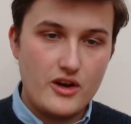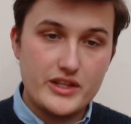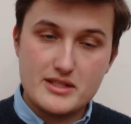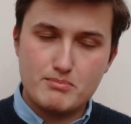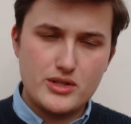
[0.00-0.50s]
all
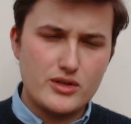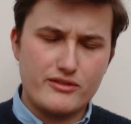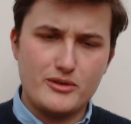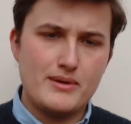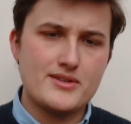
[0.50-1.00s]
these
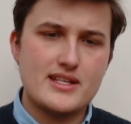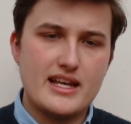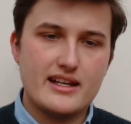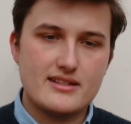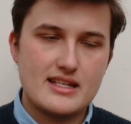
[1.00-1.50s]
beautiful
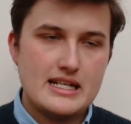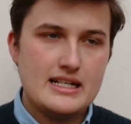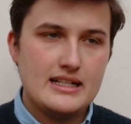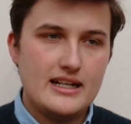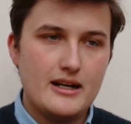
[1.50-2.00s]
mosaics
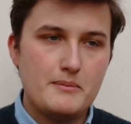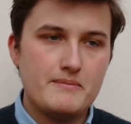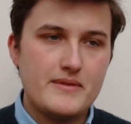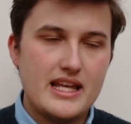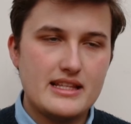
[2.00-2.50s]

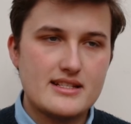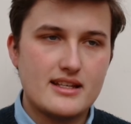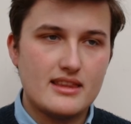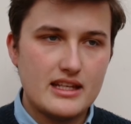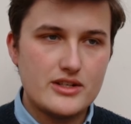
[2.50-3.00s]
um, in these
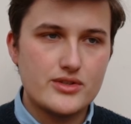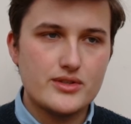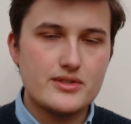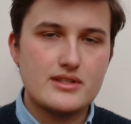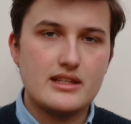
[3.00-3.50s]

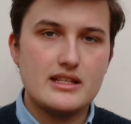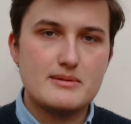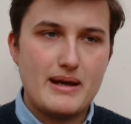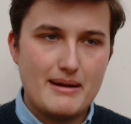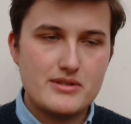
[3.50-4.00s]
cathedrals and these
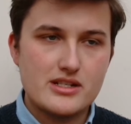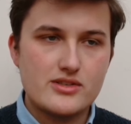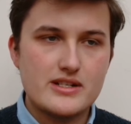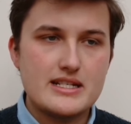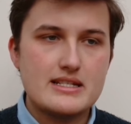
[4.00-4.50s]

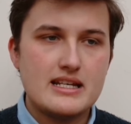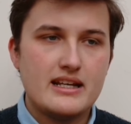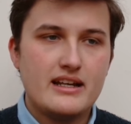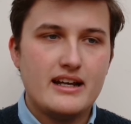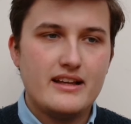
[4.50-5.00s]
baptistries.
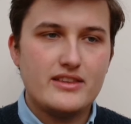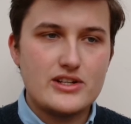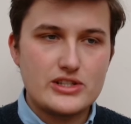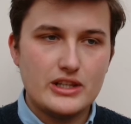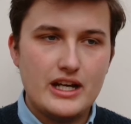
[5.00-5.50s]

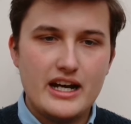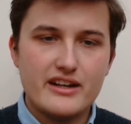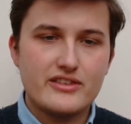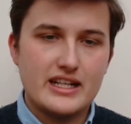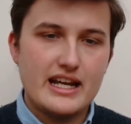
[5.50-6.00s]
There's a lot
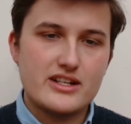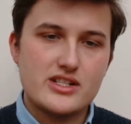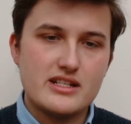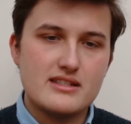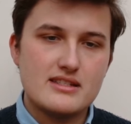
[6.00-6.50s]
of
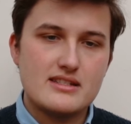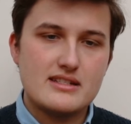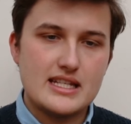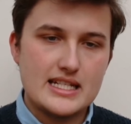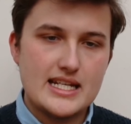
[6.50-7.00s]
connections
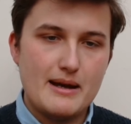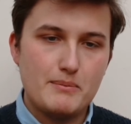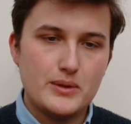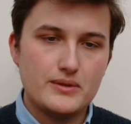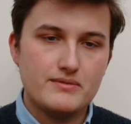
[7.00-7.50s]
to the
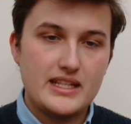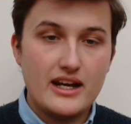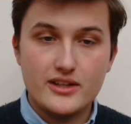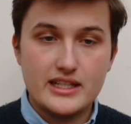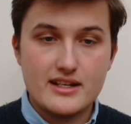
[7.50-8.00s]
temple that
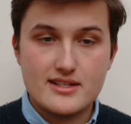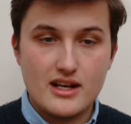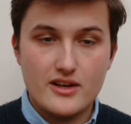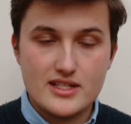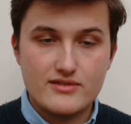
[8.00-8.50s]
LDS
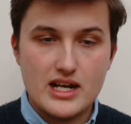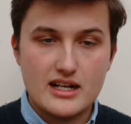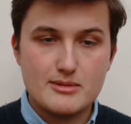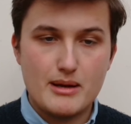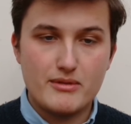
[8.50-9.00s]
scholars have
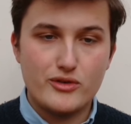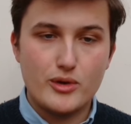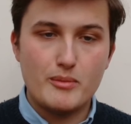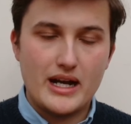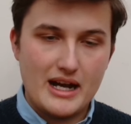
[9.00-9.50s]
talked about
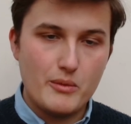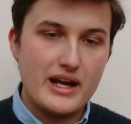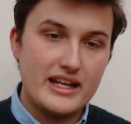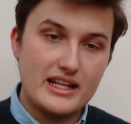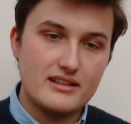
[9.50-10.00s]
before, but I
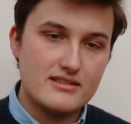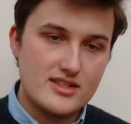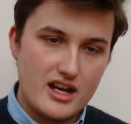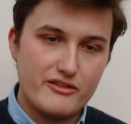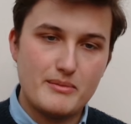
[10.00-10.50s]
went and
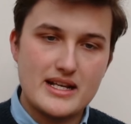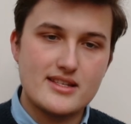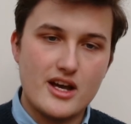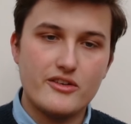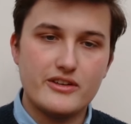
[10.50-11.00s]
saw for
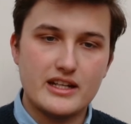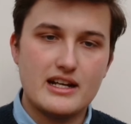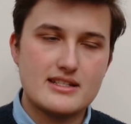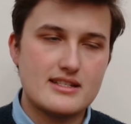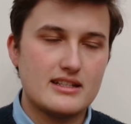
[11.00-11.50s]
myself and
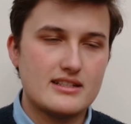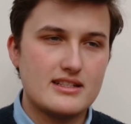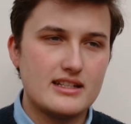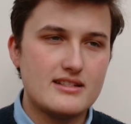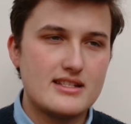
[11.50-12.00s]
got to,
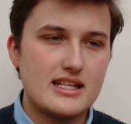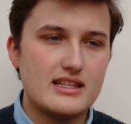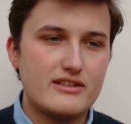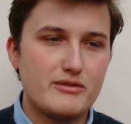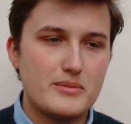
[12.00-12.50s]
to see
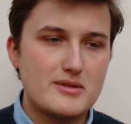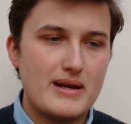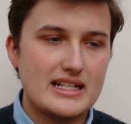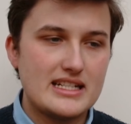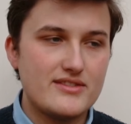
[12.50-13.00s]
the different
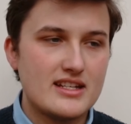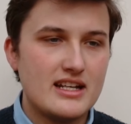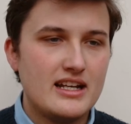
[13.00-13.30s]
perspectives.